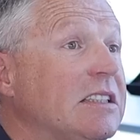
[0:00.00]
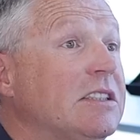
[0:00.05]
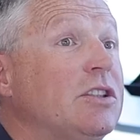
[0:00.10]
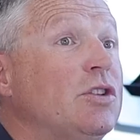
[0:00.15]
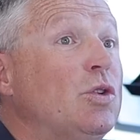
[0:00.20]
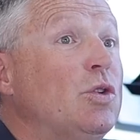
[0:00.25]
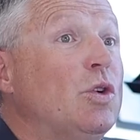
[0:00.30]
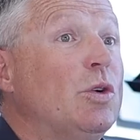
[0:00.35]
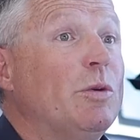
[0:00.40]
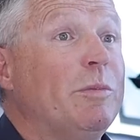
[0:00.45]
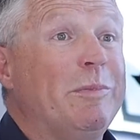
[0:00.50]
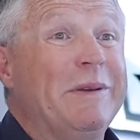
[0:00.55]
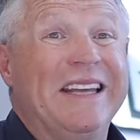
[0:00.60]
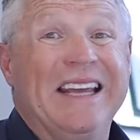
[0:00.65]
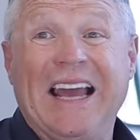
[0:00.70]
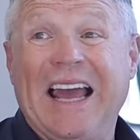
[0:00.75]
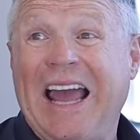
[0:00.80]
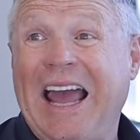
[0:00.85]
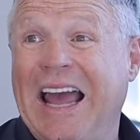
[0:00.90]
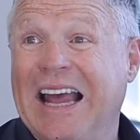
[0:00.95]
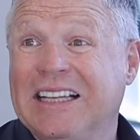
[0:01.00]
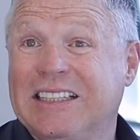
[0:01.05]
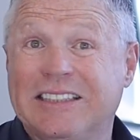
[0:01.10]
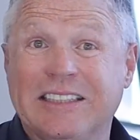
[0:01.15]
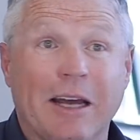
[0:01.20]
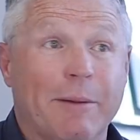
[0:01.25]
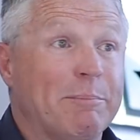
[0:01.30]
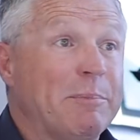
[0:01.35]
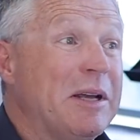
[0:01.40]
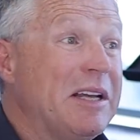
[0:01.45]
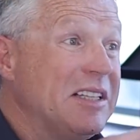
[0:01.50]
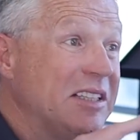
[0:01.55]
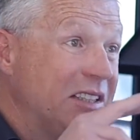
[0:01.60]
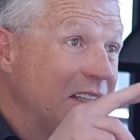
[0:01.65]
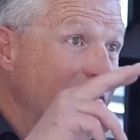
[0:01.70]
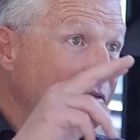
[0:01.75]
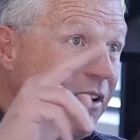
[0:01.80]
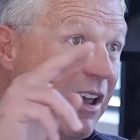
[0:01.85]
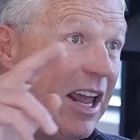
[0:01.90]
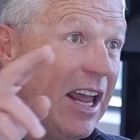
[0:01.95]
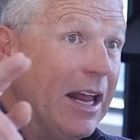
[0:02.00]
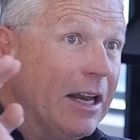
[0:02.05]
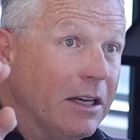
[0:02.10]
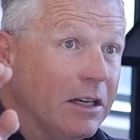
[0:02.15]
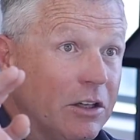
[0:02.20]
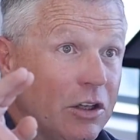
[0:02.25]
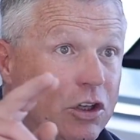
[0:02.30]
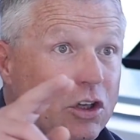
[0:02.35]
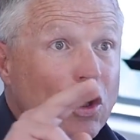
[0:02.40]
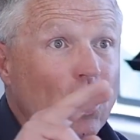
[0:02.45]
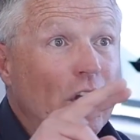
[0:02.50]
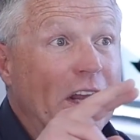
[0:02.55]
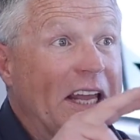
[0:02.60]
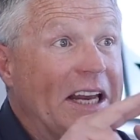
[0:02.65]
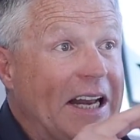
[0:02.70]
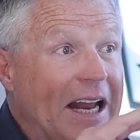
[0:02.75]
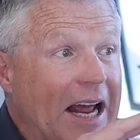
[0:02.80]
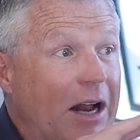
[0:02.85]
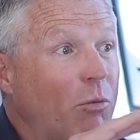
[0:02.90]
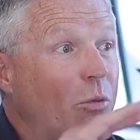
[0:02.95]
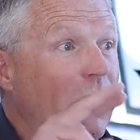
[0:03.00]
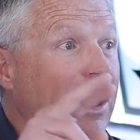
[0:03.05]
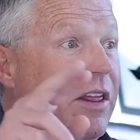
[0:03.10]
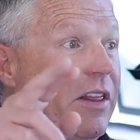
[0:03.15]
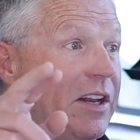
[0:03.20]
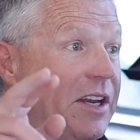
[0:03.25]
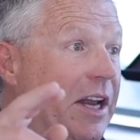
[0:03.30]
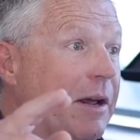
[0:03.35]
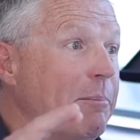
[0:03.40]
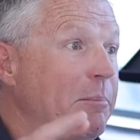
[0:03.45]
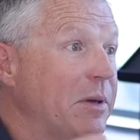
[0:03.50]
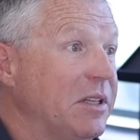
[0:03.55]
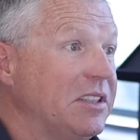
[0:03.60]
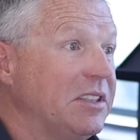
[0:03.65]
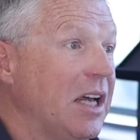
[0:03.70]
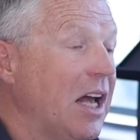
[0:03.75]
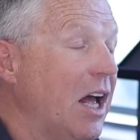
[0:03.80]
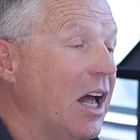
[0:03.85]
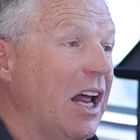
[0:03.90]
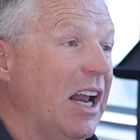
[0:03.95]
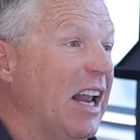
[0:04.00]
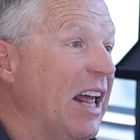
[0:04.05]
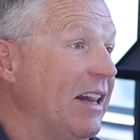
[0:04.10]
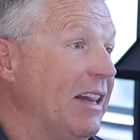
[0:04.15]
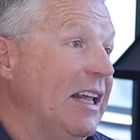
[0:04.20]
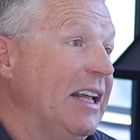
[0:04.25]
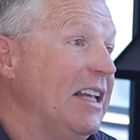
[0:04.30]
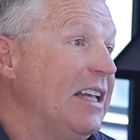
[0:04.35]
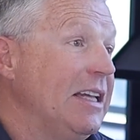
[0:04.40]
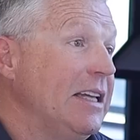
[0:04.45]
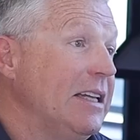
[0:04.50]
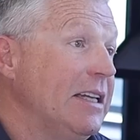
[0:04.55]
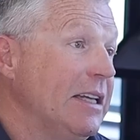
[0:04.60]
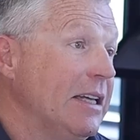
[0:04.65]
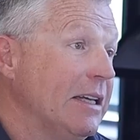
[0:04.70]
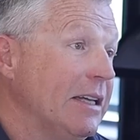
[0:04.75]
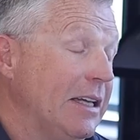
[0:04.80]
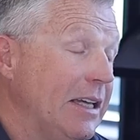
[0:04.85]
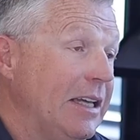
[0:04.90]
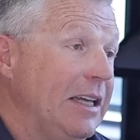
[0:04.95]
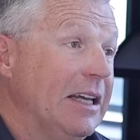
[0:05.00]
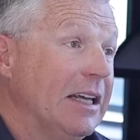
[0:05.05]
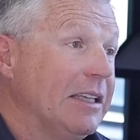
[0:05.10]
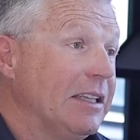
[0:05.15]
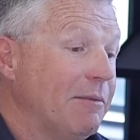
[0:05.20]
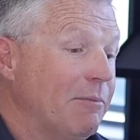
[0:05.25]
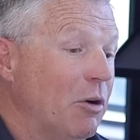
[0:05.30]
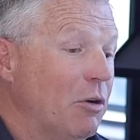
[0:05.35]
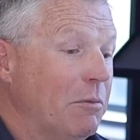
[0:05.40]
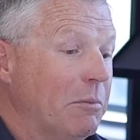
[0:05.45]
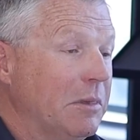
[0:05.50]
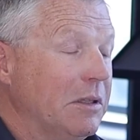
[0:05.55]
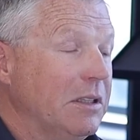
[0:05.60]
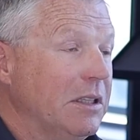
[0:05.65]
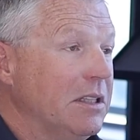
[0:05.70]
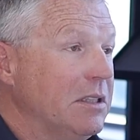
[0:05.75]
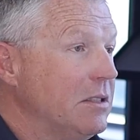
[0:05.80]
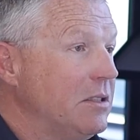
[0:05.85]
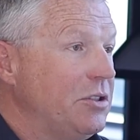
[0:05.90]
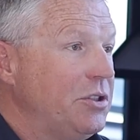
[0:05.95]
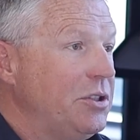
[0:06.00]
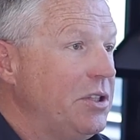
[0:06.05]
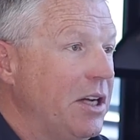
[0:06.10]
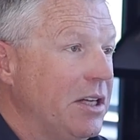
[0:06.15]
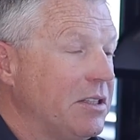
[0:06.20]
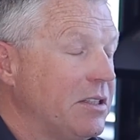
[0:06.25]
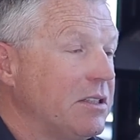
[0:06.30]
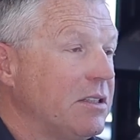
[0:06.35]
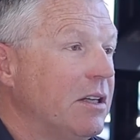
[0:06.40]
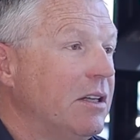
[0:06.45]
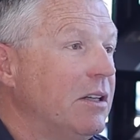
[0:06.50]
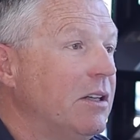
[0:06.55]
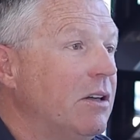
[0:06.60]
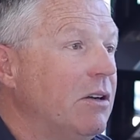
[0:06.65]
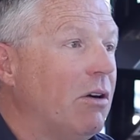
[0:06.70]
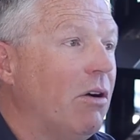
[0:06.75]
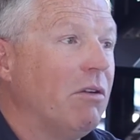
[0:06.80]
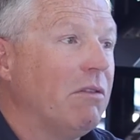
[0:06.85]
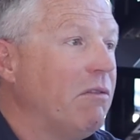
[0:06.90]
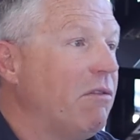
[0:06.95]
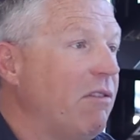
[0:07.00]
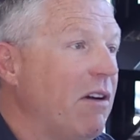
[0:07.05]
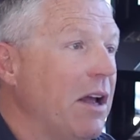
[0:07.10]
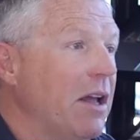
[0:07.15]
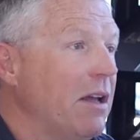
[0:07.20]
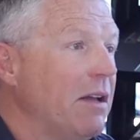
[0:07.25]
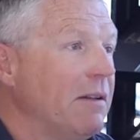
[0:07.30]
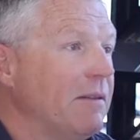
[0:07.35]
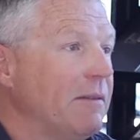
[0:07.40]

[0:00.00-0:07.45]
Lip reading: to be heads up, surveying, looking at where the numbers are. And I think he at the moment is just on fire.